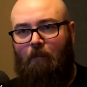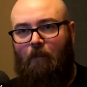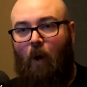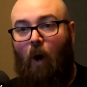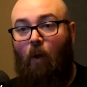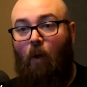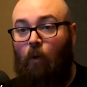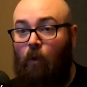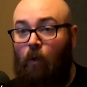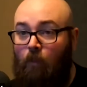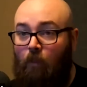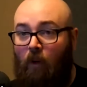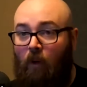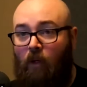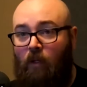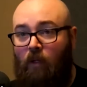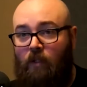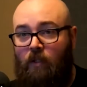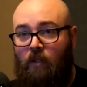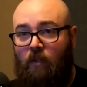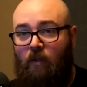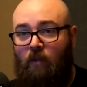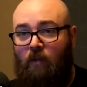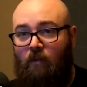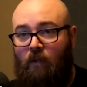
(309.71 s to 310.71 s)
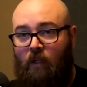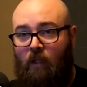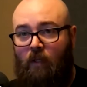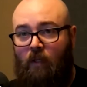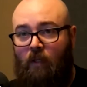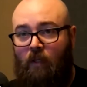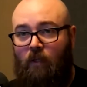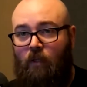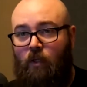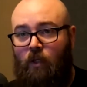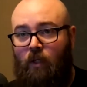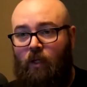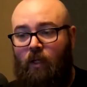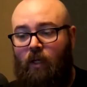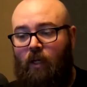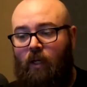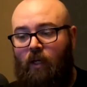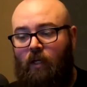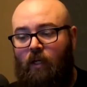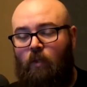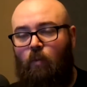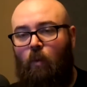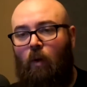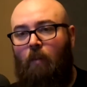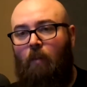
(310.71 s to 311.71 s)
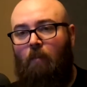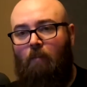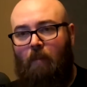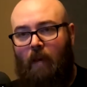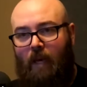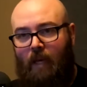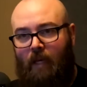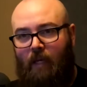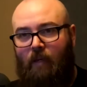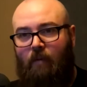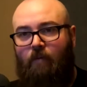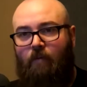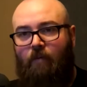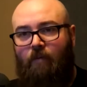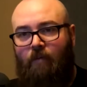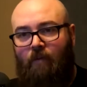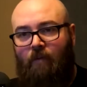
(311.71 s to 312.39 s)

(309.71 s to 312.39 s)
other parts of the industry is what made it